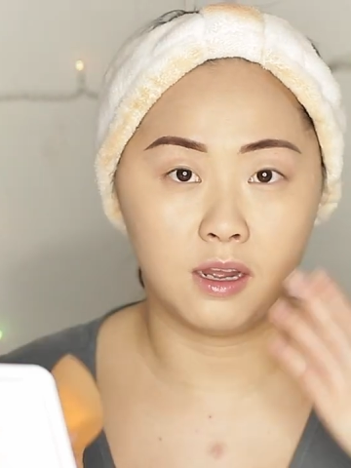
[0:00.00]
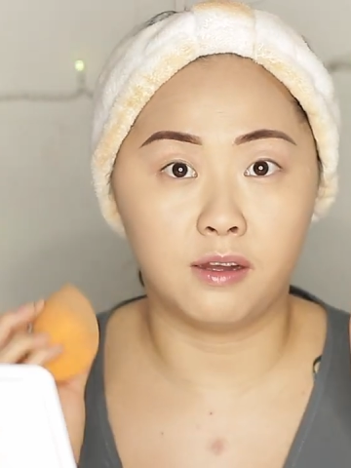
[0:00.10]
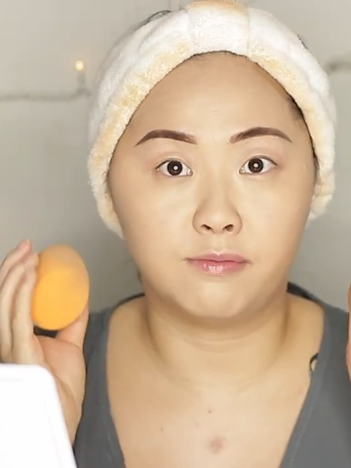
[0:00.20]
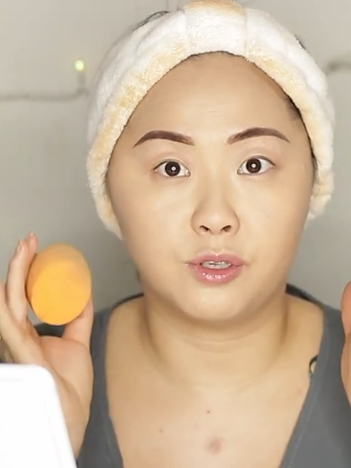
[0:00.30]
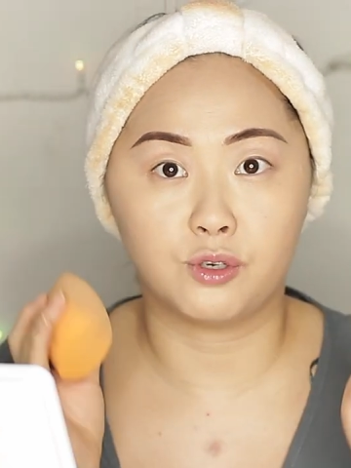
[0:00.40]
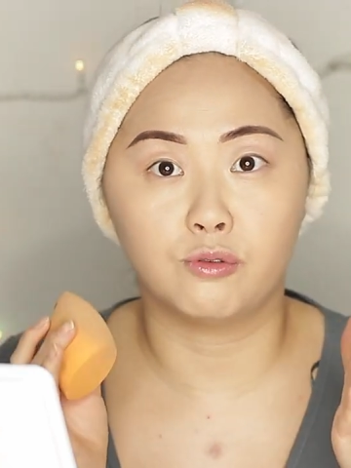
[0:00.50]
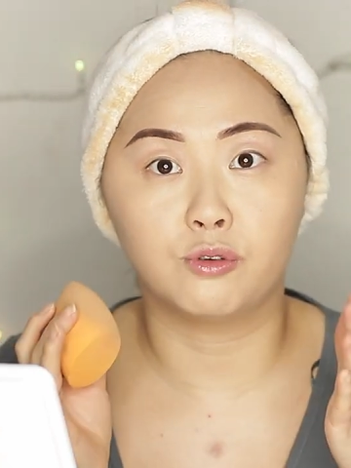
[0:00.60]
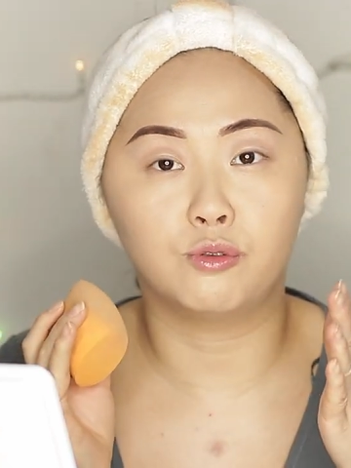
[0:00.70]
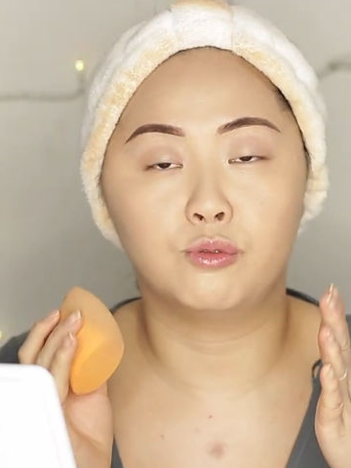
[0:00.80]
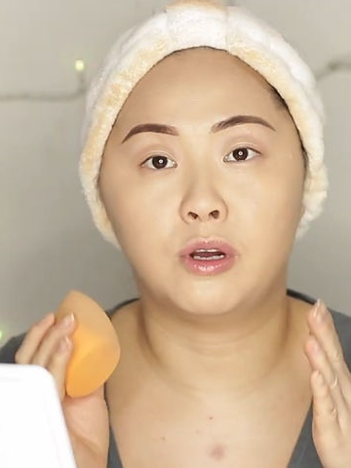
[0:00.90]
of the
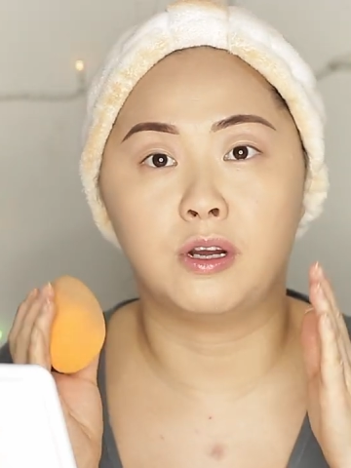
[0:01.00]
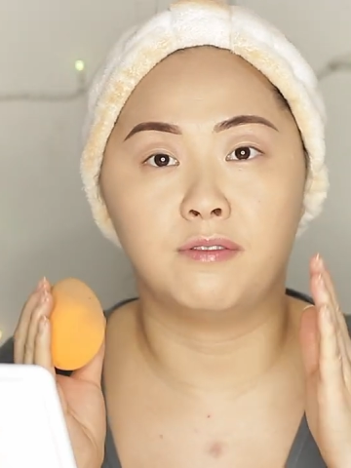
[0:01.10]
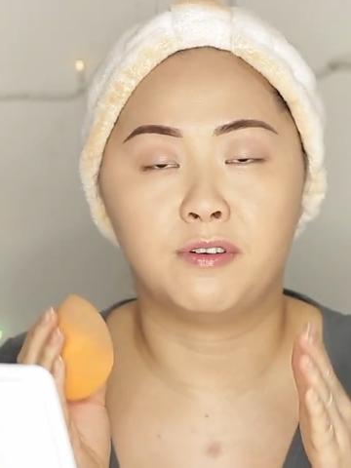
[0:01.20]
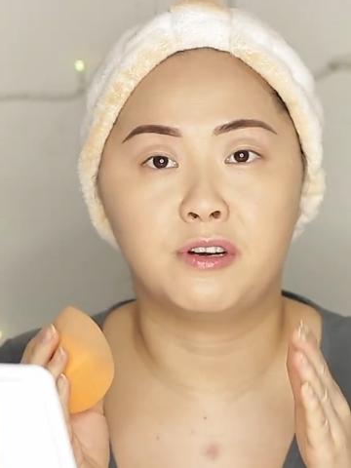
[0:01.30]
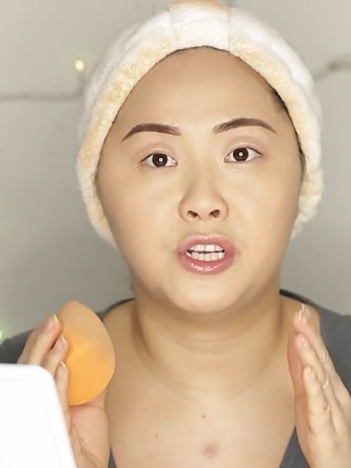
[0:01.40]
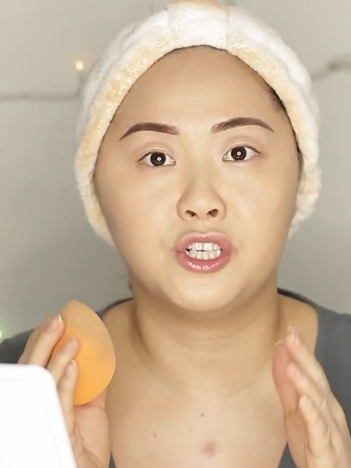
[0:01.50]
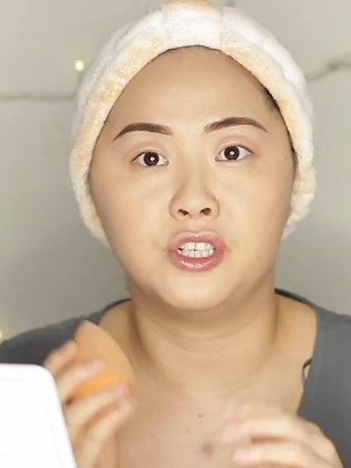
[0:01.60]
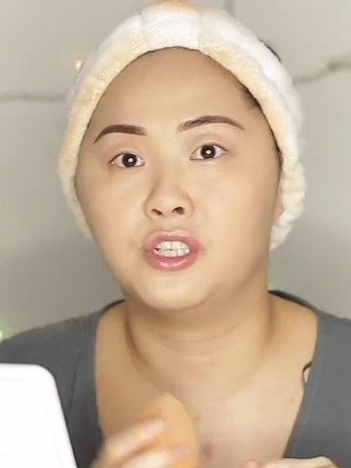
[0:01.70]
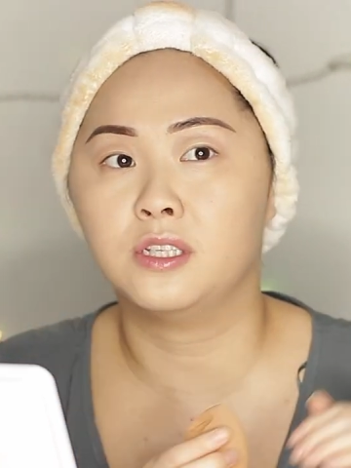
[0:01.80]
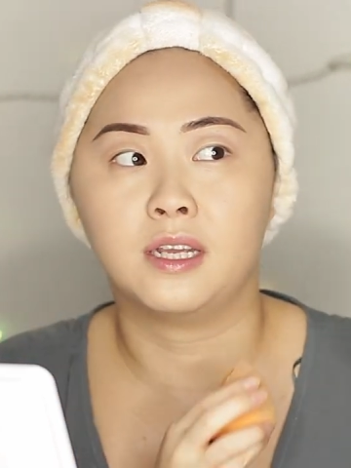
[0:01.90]
Jean-Luc
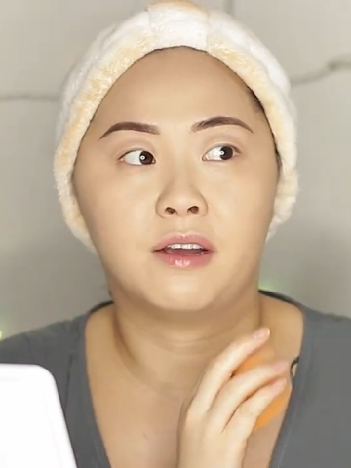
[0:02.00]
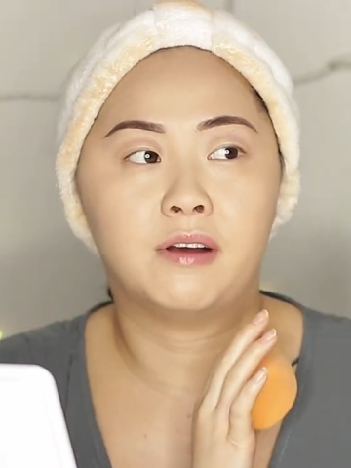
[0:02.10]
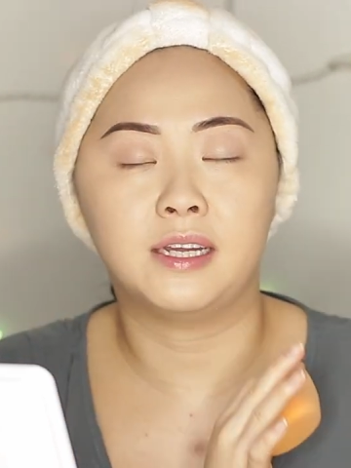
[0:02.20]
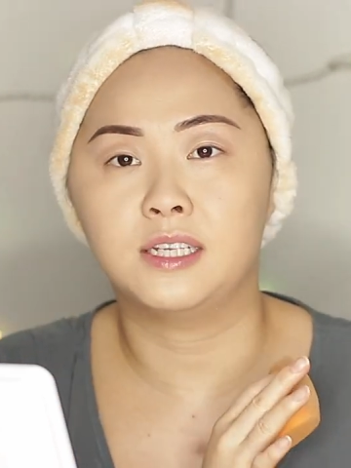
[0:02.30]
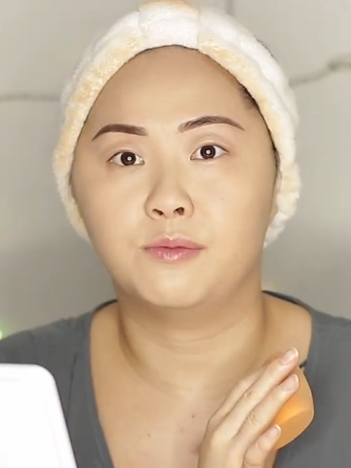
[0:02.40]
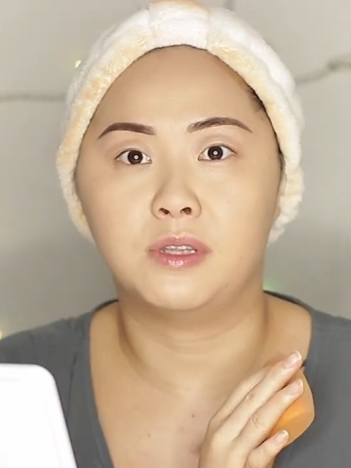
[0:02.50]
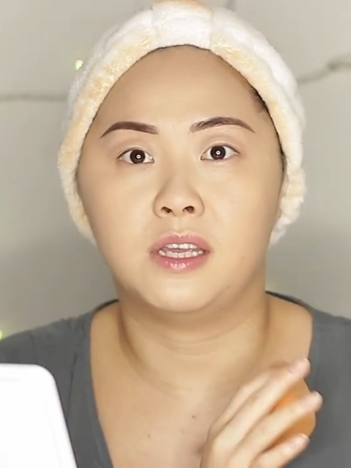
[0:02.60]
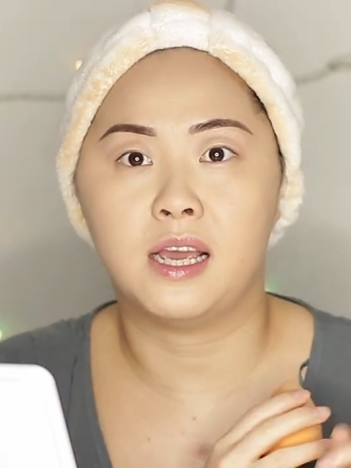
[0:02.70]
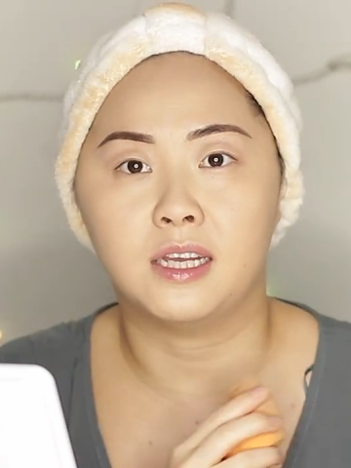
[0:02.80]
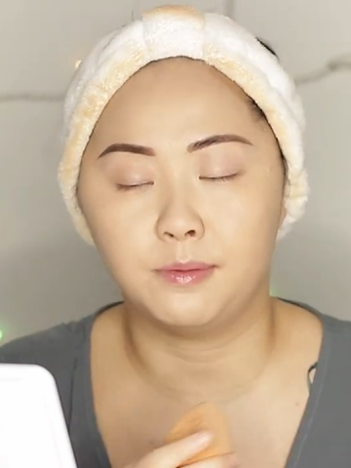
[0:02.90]
foundation, just like how I did with the
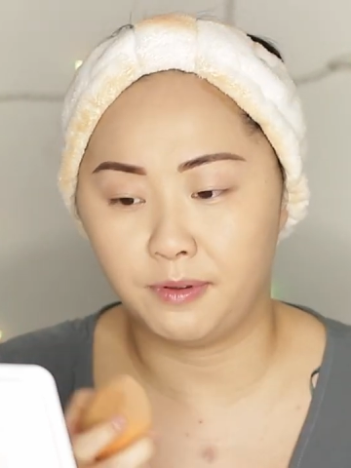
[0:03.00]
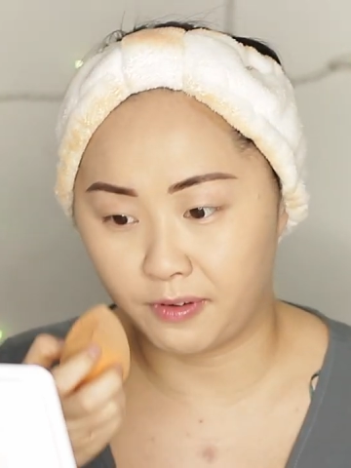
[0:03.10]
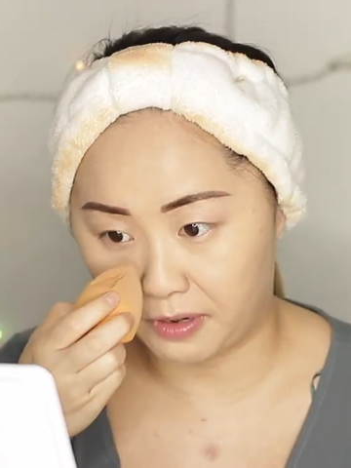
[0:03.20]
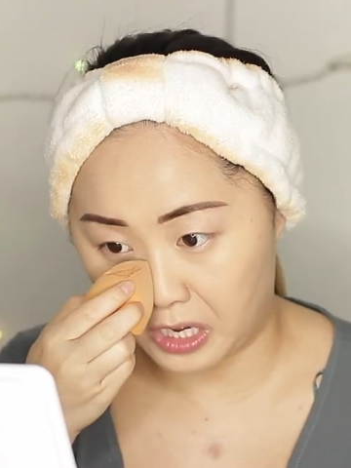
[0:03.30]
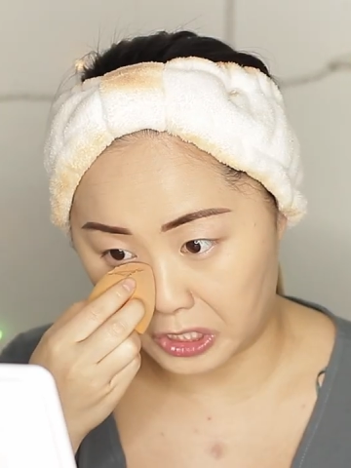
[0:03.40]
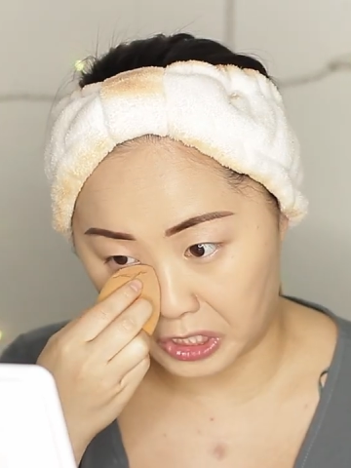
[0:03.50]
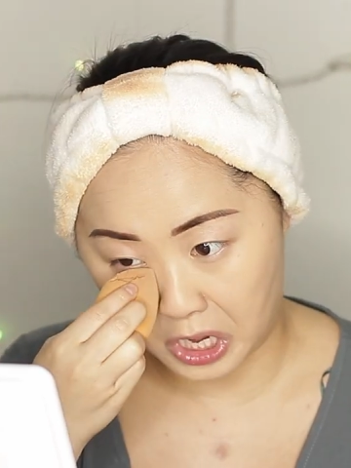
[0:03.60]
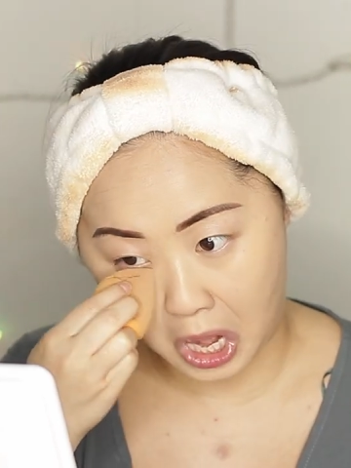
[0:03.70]
Yasmi foundation.